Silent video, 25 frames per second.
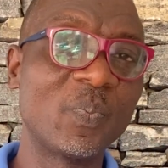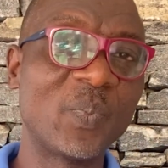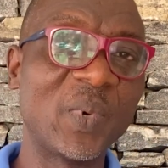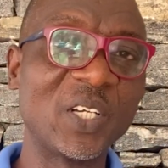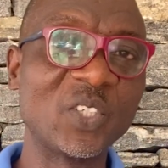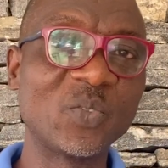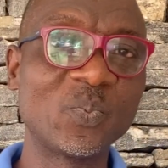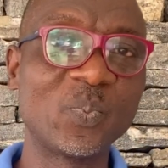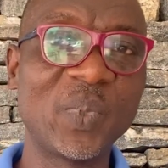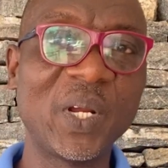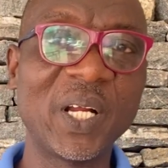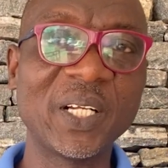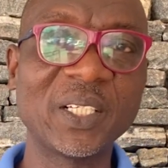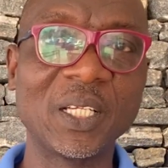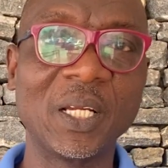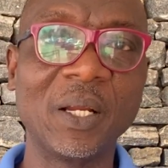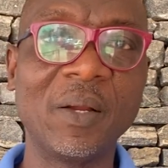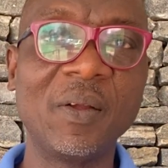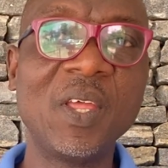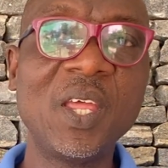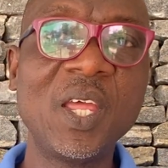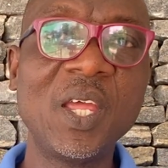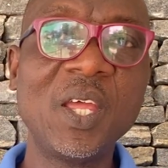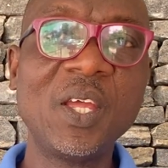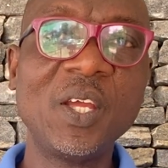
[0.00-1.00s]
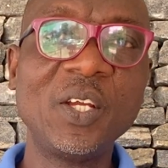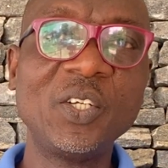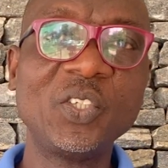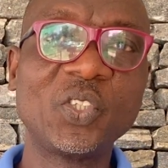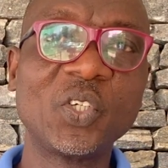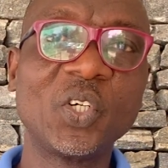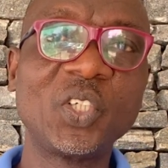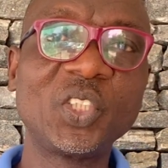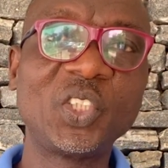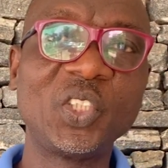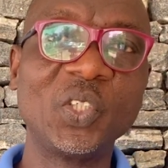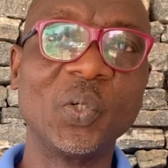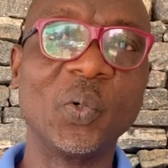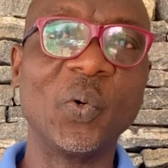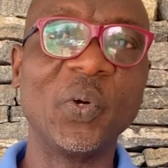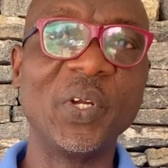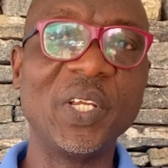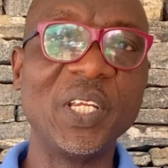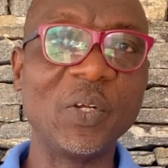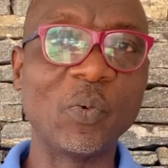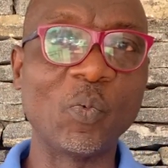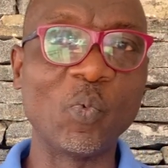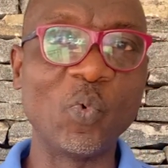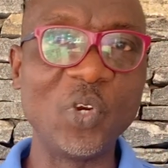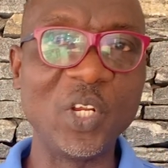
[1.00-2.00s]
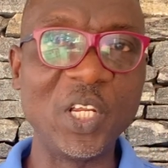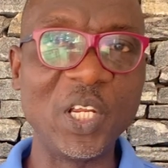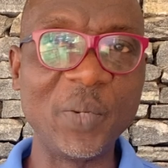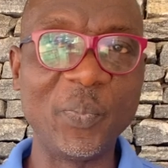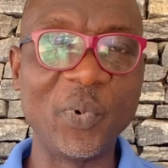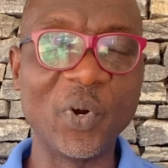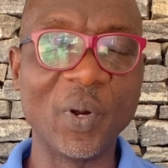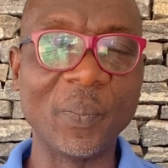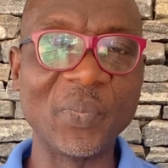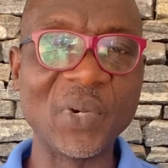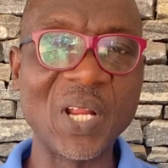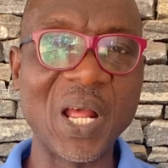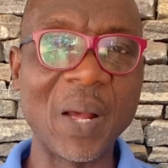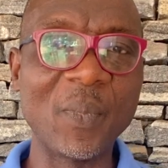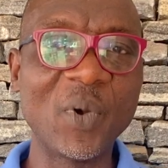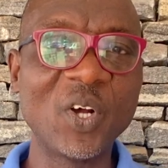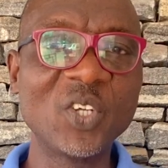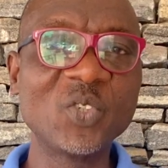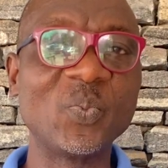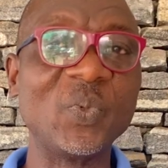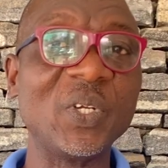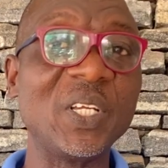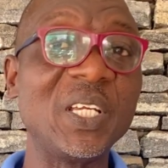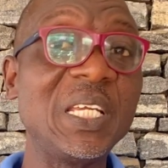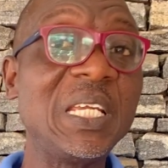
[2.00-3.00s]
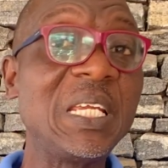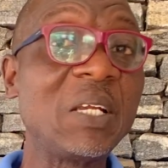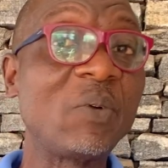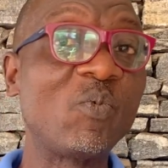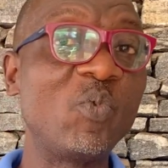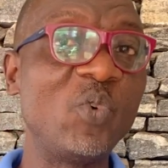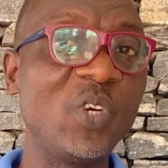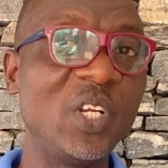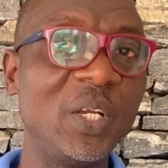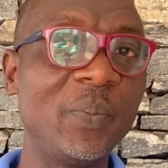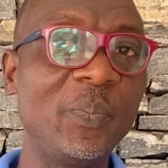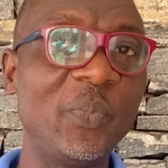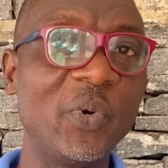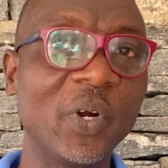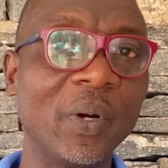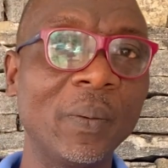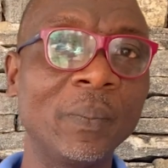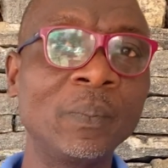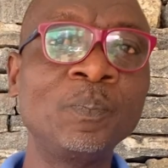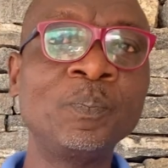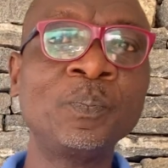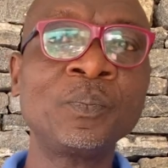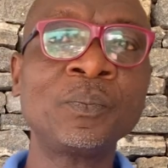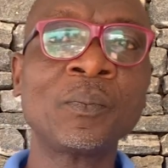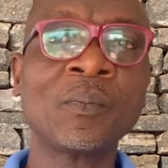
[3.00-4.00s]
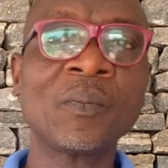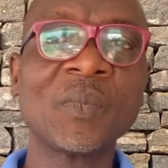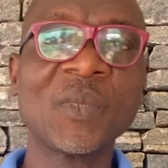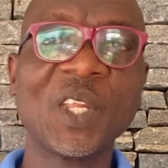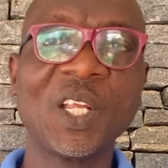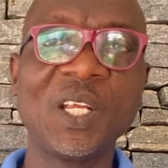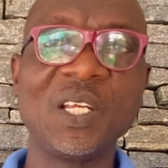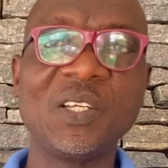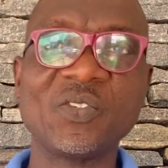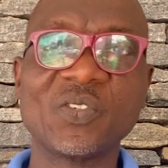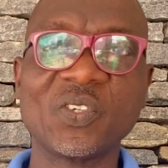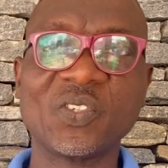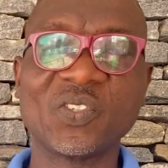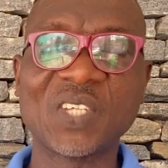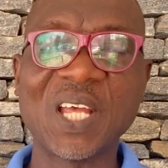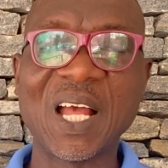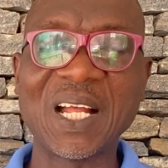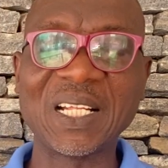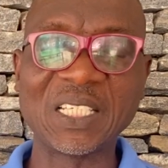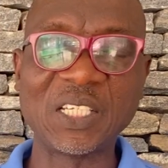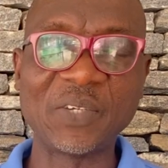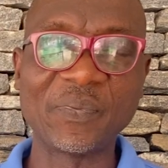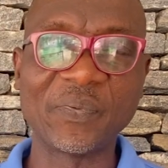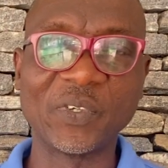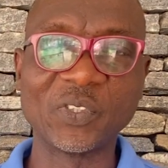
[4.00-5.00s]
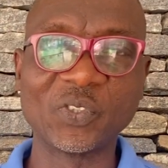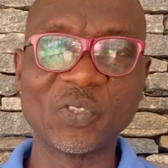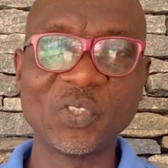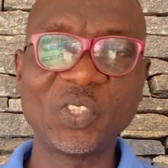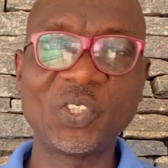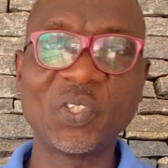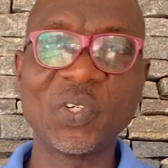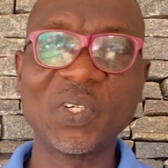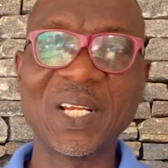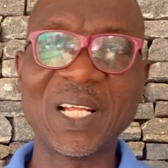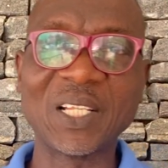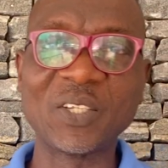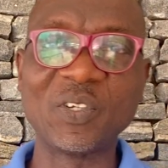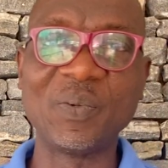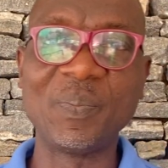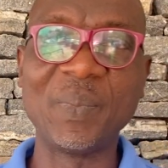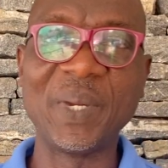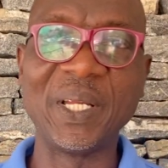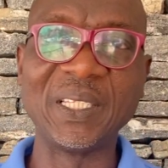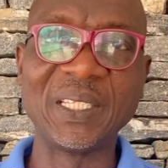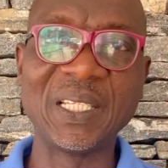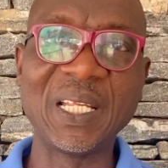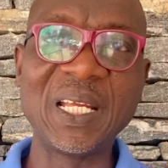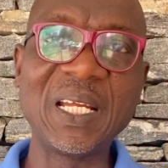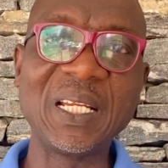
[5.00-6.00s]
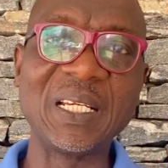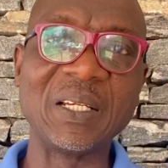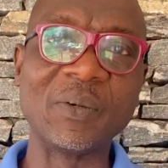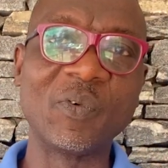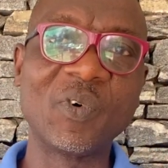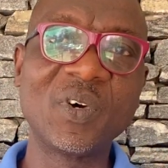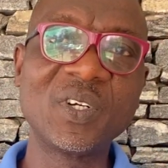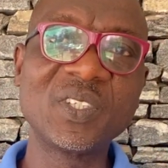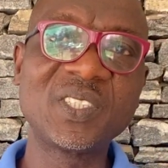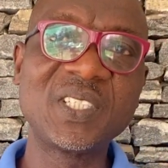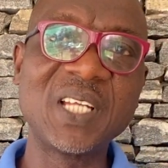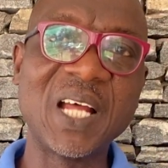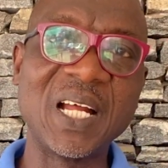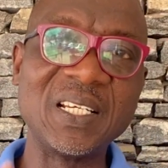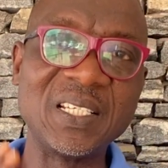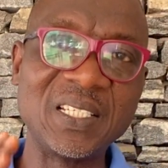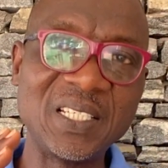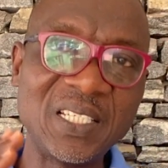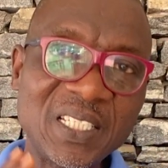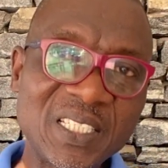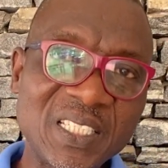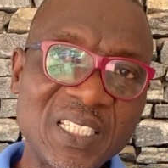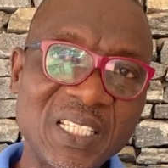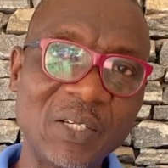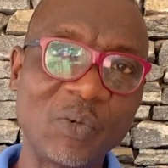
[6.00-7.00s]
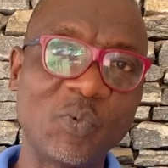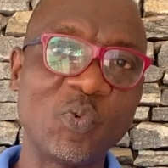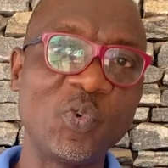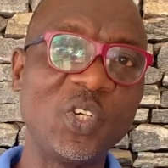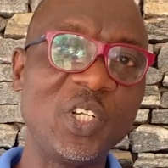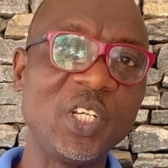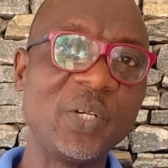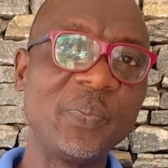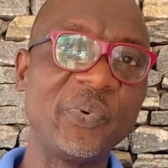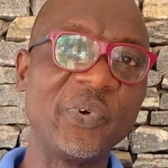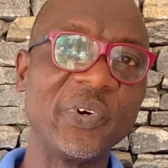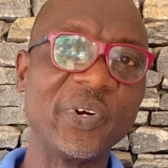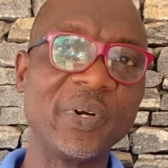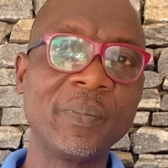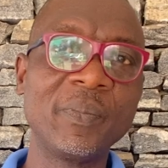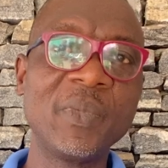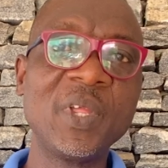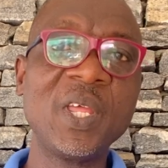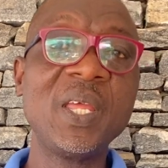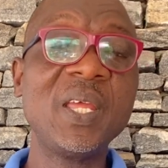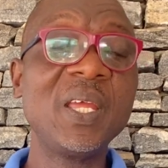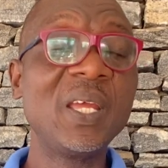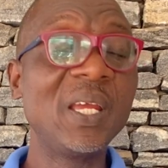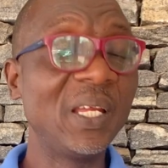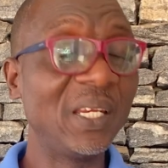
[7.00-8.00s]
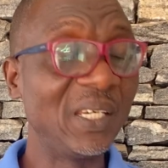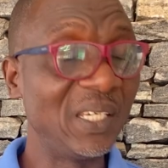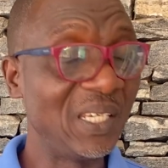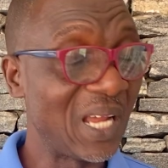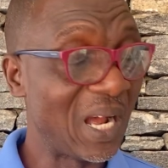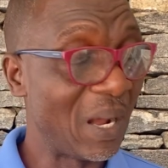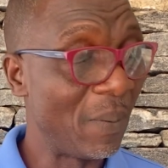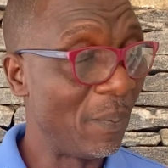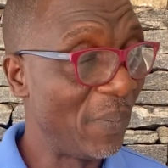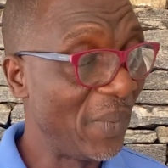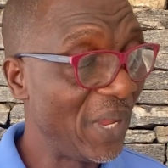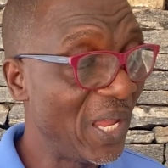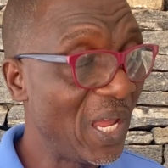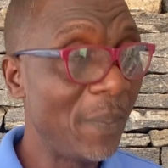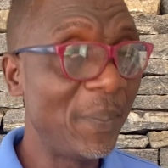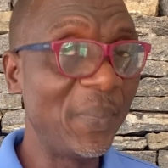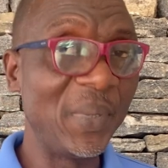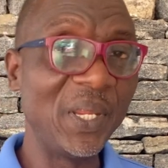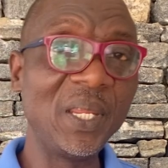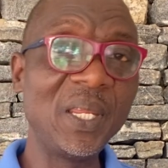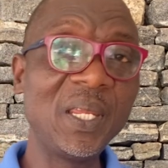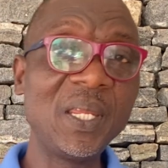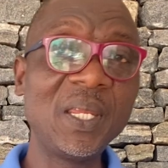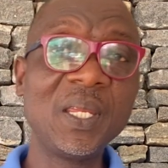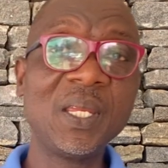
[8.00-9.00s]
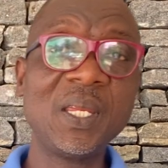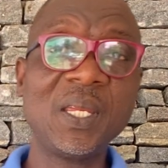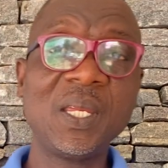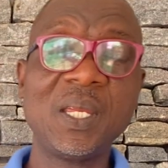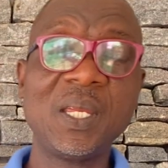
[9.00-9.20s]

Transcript: perspective. Social equilibrium. There must be equilibrium in society for social order to be maintained. Once there is disequilibrium, there may be